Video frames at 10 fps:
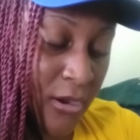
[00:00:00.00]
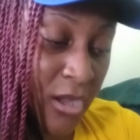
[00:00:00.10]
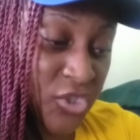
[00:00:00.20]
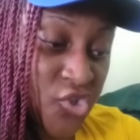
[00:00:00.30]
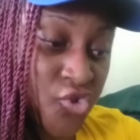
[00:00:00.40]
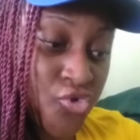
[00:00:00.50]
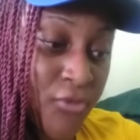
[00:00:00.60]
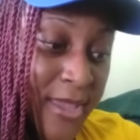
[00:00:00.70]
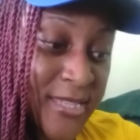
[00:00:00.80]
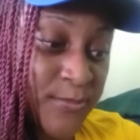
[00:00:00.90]
God
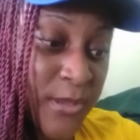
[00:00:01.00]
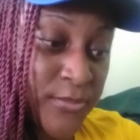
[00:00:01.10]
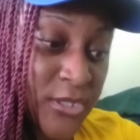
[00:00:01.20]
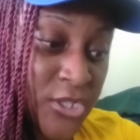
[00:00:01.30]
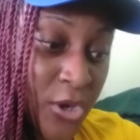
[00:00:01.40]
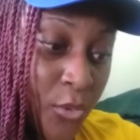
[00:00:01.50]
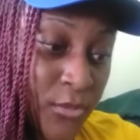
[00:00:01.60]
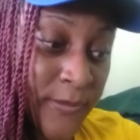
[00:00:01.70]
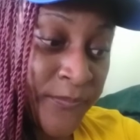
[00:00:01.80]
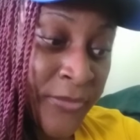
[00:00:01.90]
strikes people
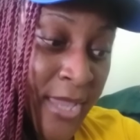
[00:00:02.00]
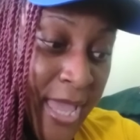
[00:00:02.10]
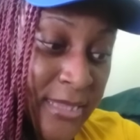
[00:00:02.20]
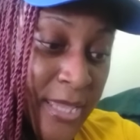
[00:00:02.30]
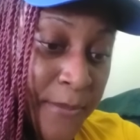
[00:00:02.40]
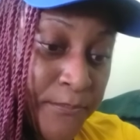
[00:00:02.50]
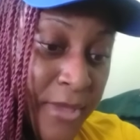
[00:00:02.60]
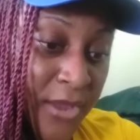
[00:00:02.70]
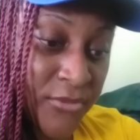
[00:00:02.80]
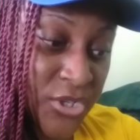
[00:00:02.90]
down and they
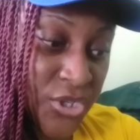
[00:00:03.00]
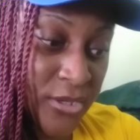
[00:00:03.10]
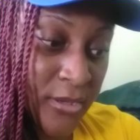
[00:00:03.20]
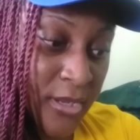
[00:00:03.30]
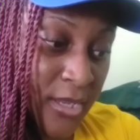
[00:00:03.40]
perish.